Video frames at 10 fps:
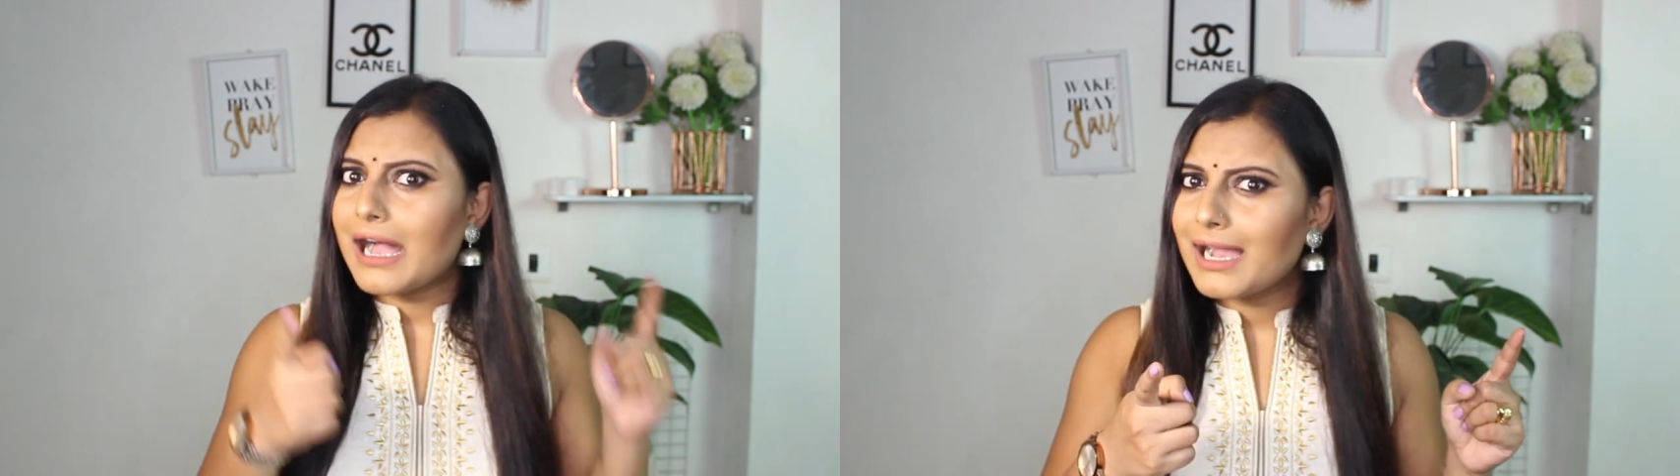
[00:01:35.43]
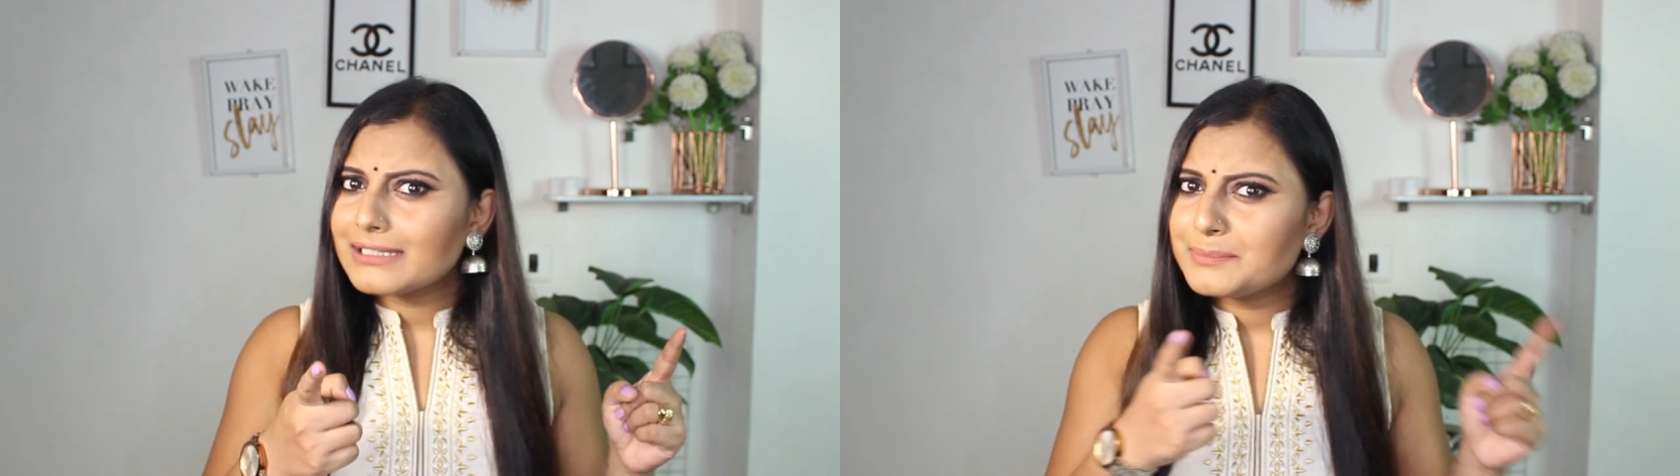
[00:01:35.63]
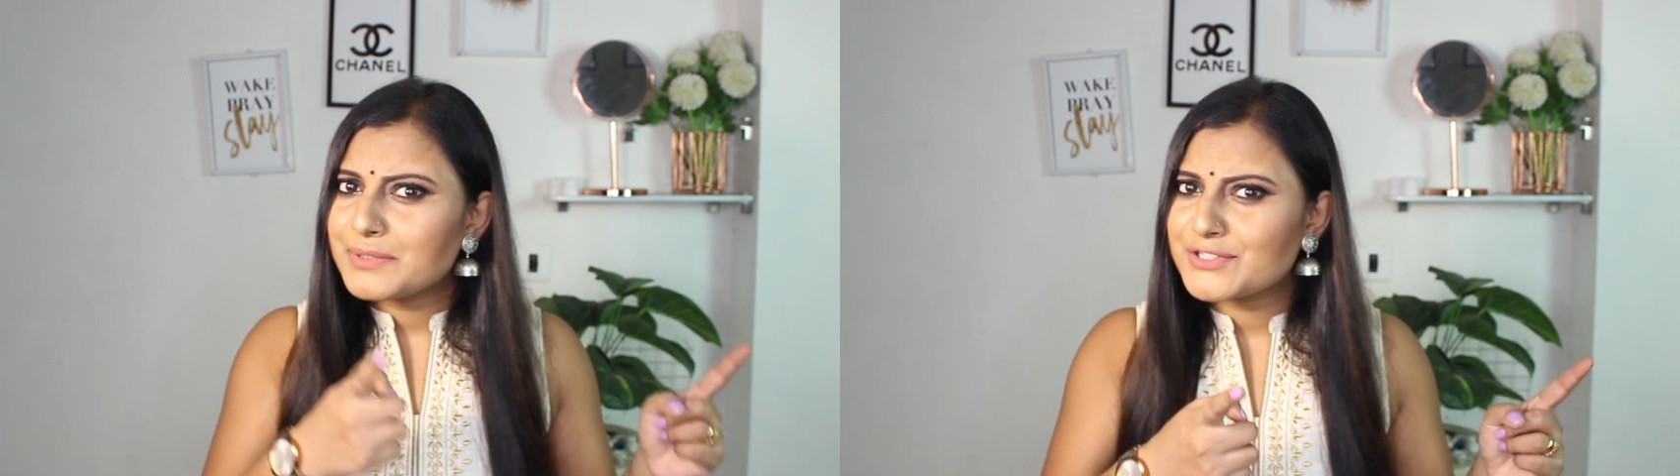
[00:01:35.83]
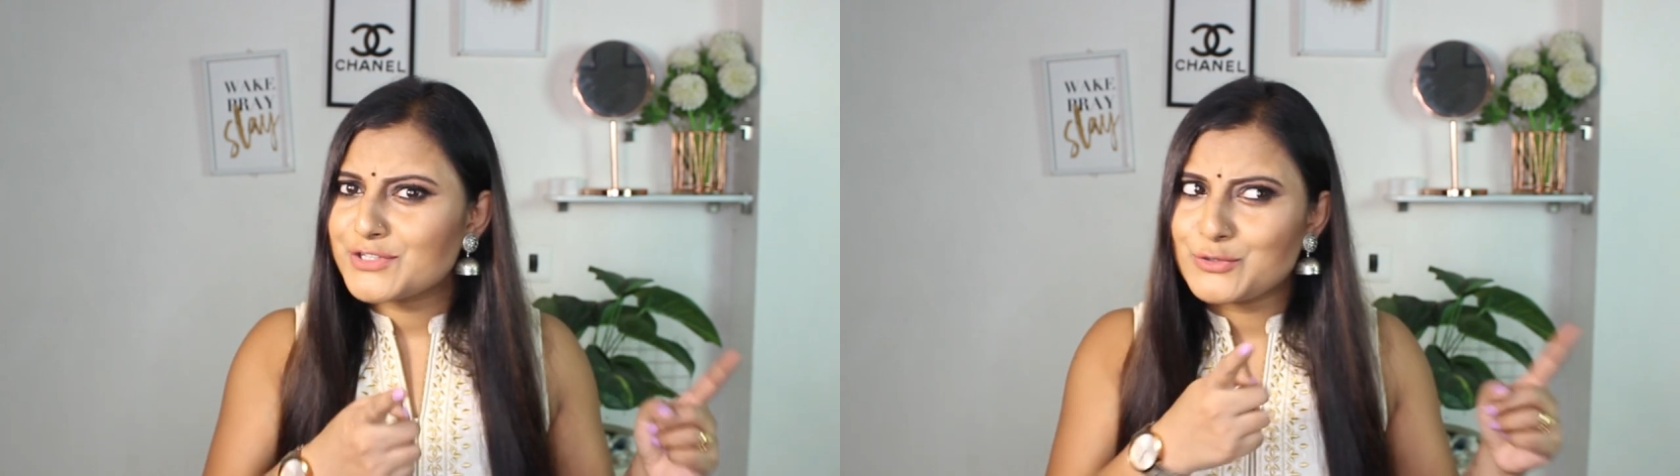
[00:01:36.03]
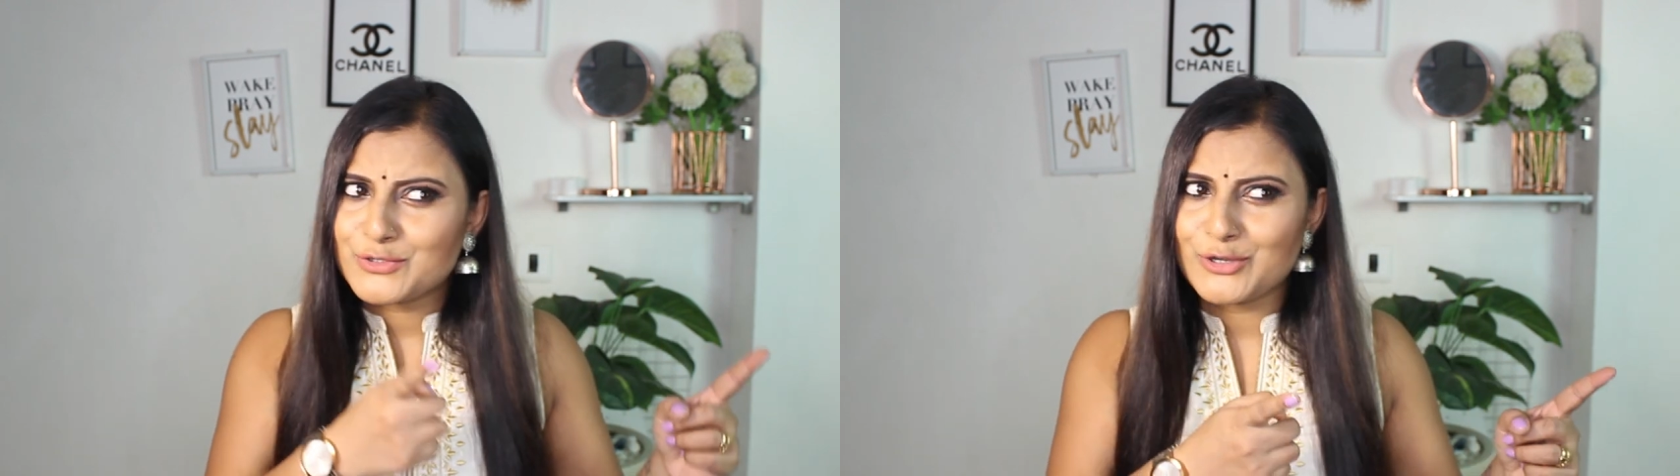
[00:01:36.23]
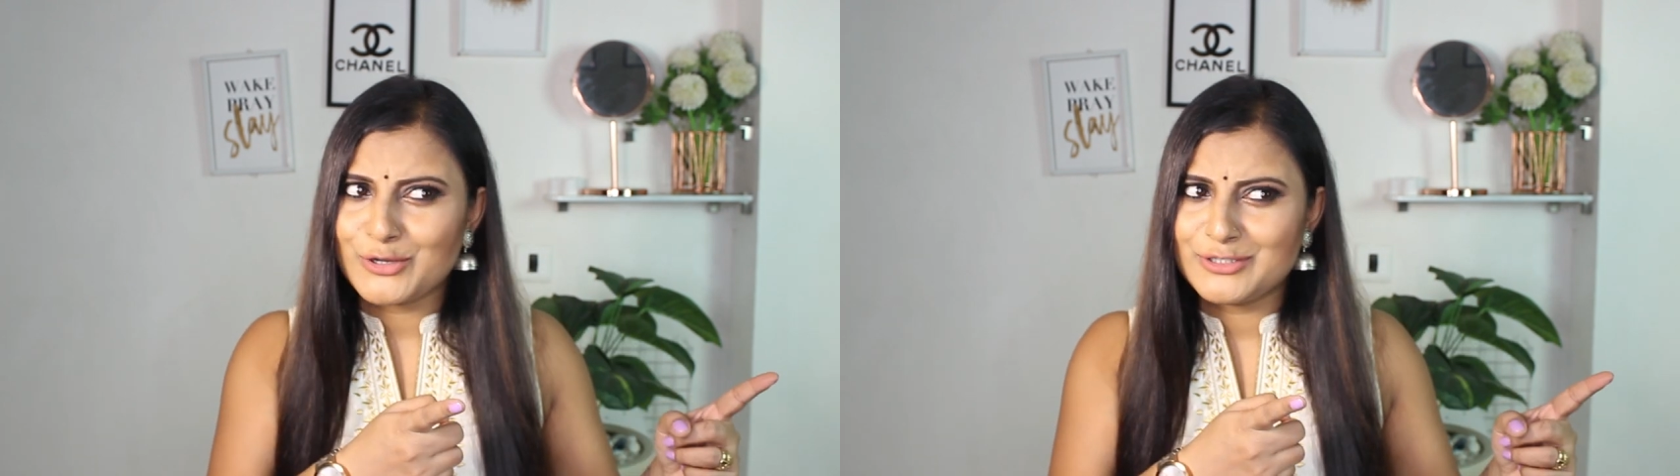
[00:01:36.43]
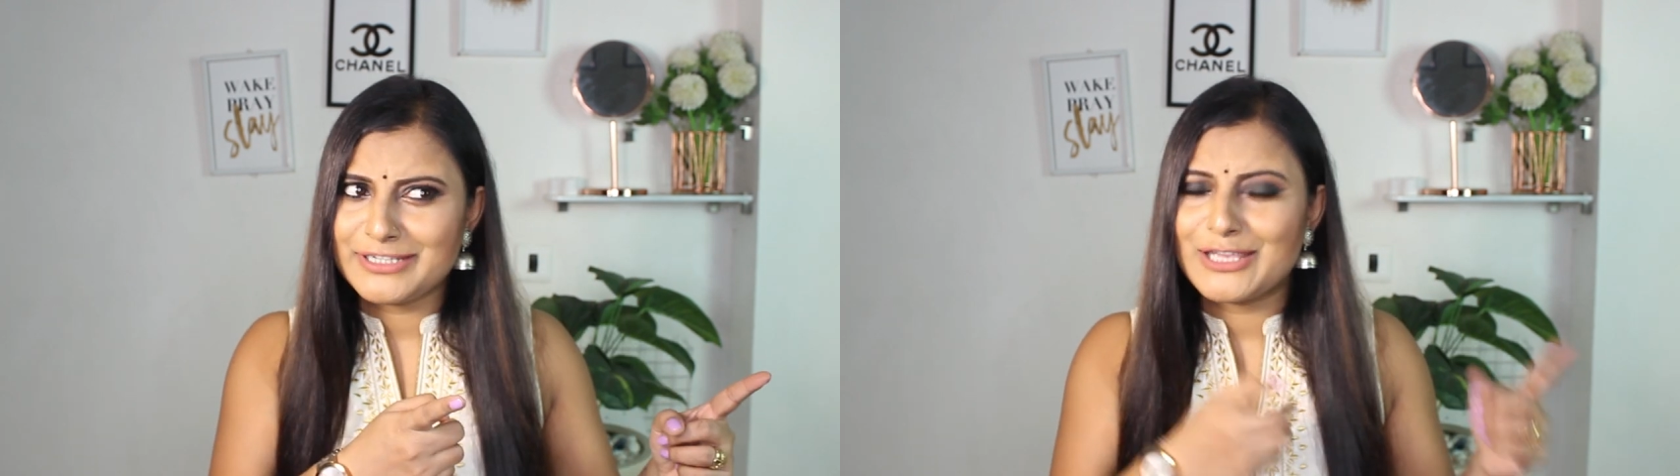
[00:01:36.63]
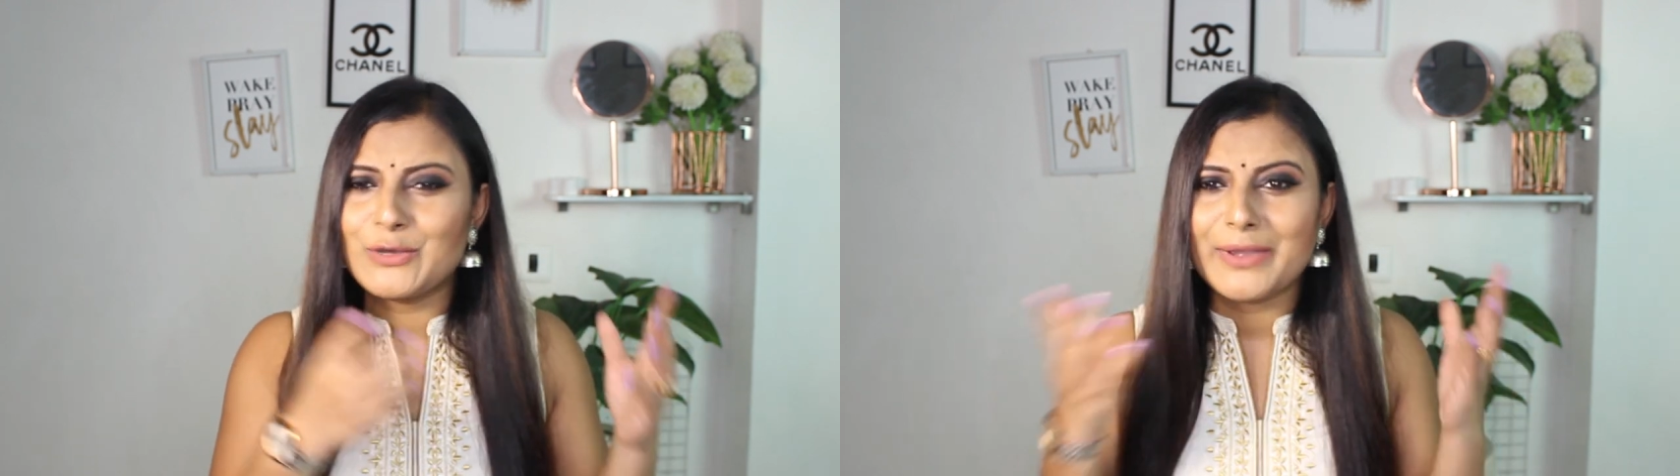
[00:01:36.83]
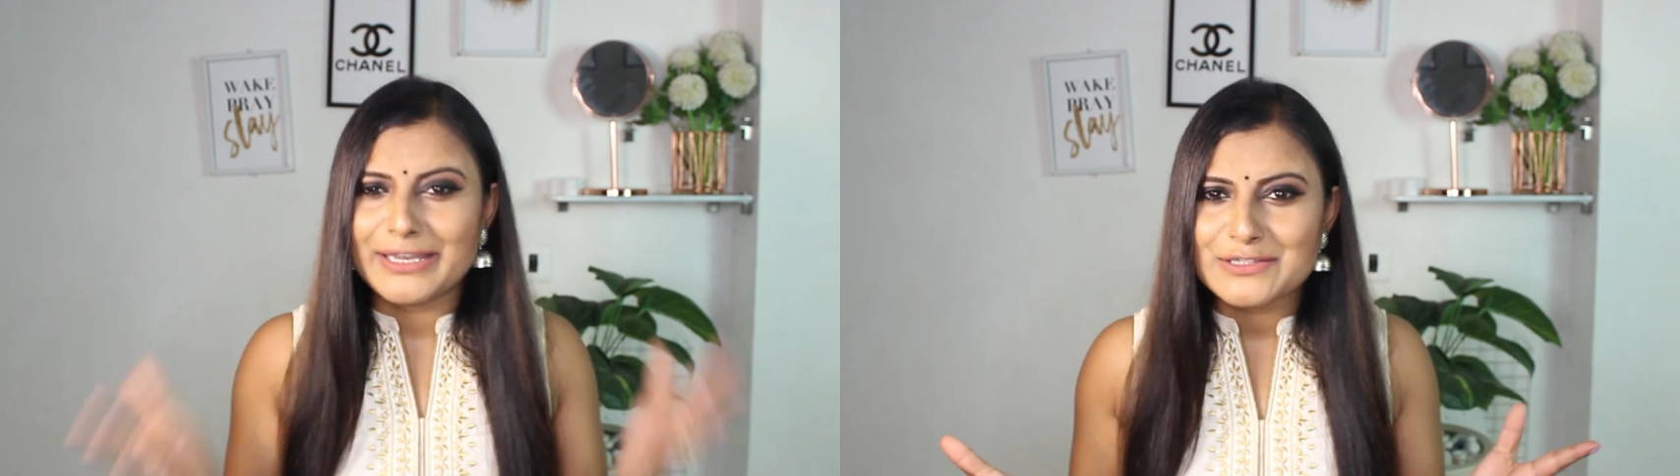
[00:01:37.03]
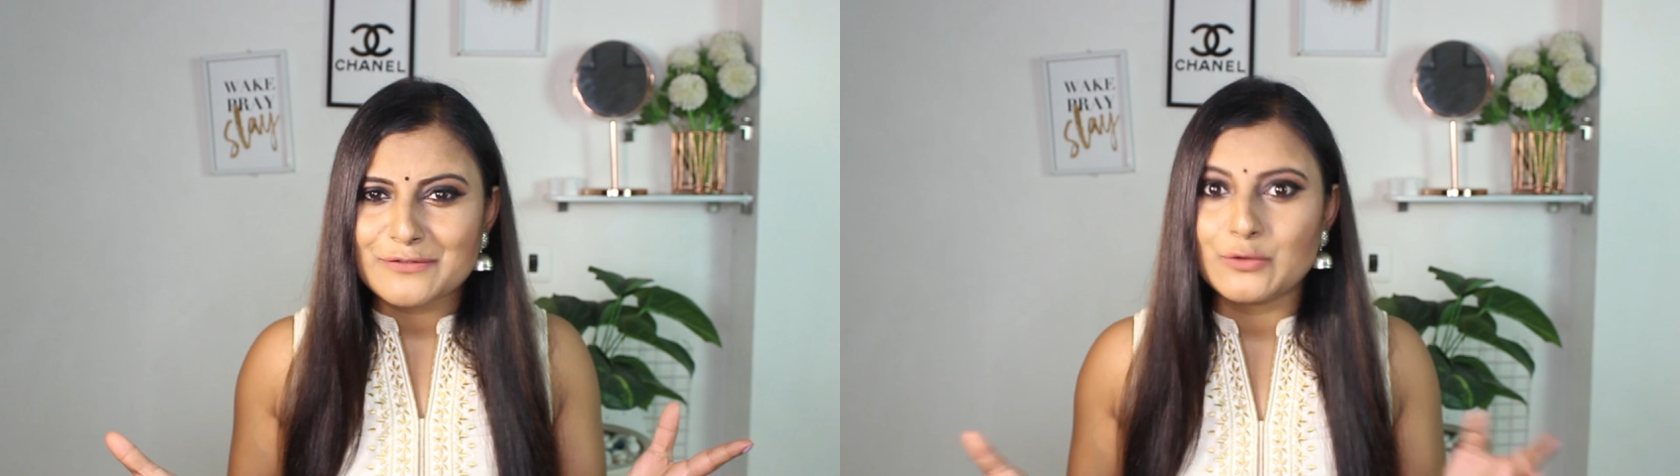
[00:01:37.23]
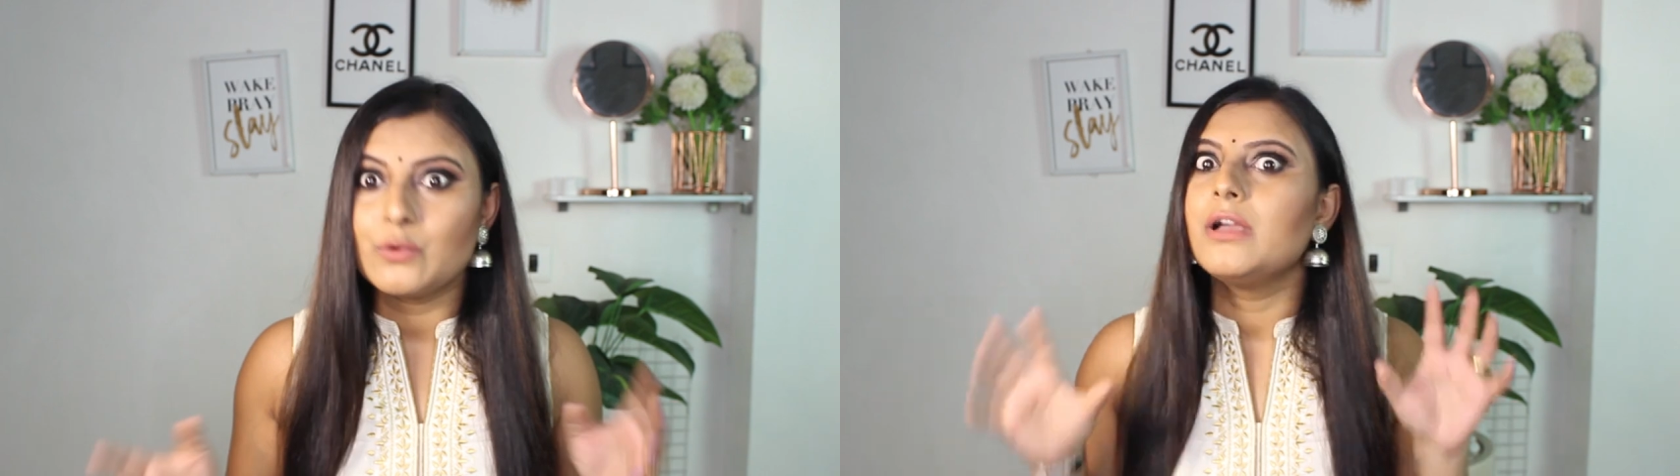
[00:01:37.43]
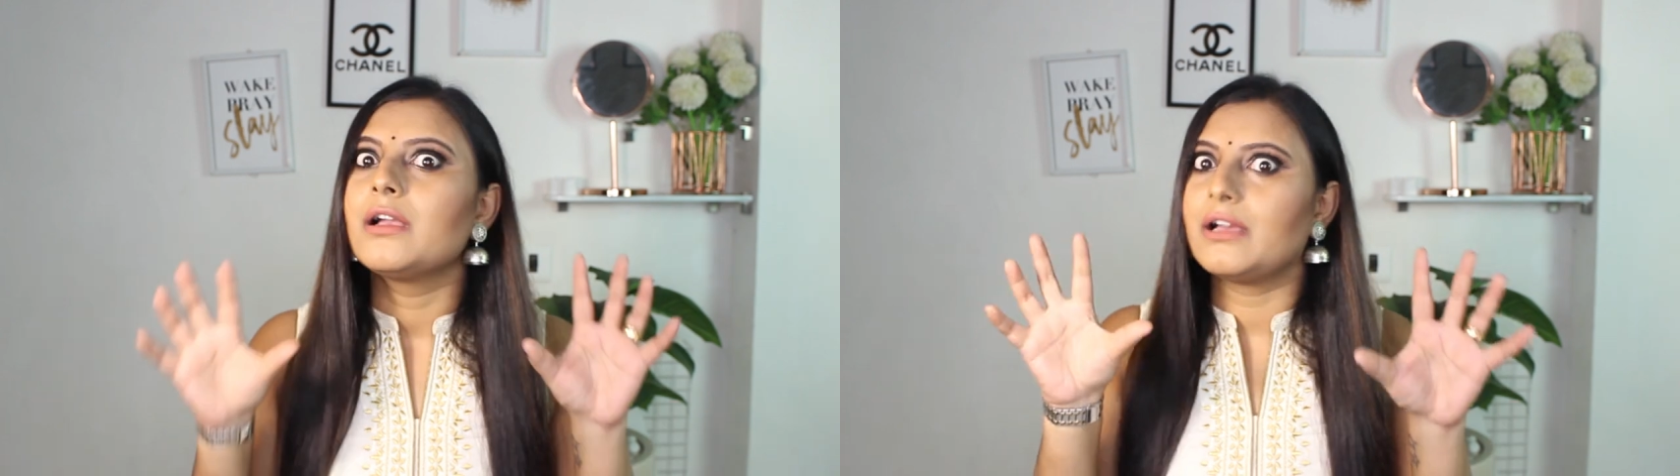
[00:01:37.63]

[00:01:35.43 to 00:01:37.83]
Are the person who is going to take your interview